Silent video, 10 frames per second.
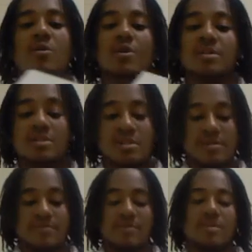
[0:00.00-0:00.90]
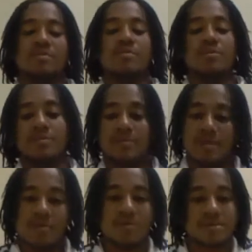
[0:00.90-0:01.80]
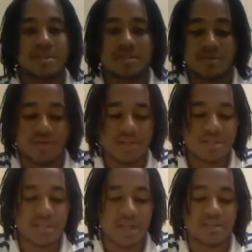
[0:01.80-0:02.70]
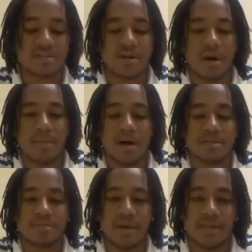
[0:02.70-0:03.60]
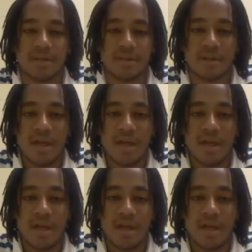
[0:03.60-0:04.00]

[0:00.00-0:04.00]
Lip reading: which just restates Darboch's method,